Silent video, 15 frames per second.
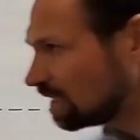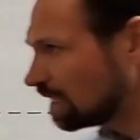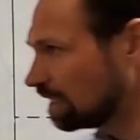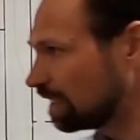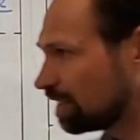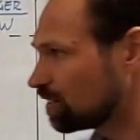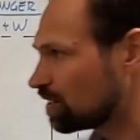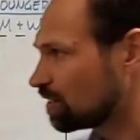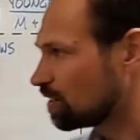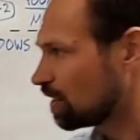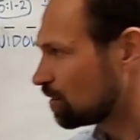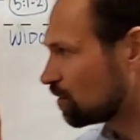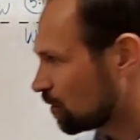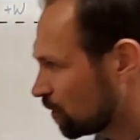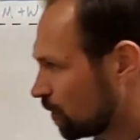Let's
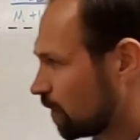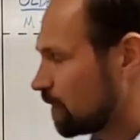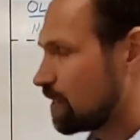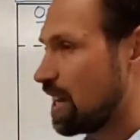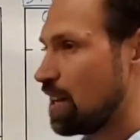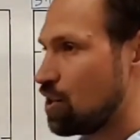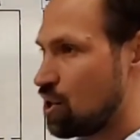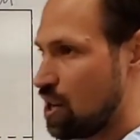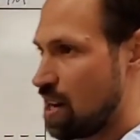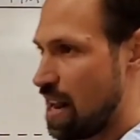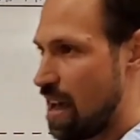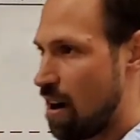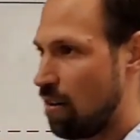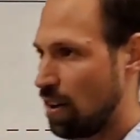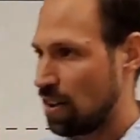turn our attention
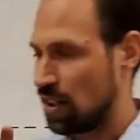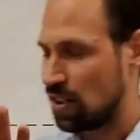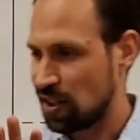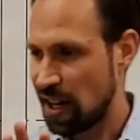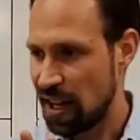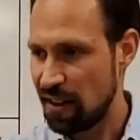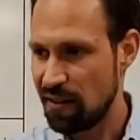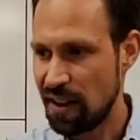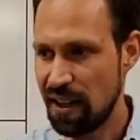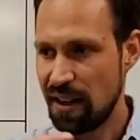now. Let's kind of